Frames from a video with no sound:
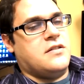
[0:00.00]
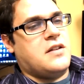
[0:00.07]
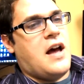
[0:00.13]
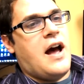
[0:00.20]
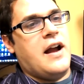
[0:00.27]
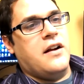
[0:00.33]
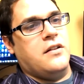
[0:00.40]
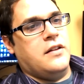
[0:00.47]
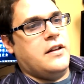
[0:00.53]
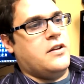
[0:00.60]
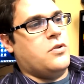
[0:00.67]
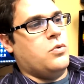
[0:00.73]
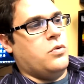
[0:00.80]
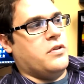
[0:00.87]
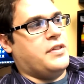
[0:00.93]
entirely
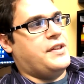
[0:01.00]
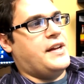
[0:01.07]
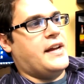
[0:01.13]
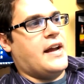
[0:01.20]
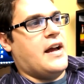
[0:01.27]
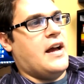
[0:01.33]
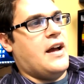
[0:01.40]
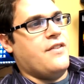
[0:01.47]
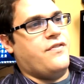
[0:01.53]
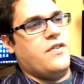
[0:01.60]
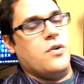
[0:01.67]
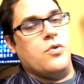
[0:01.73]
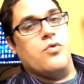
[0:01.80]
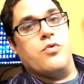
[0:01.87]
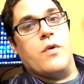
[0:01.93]
cool thing. I
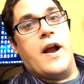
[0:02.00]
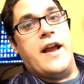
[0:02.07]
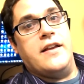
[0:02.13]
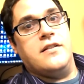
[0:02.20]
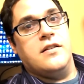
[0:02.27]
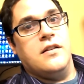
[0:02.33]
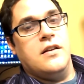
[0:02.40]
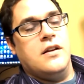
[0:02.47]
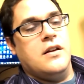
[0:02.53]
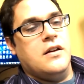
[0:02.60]
feel great.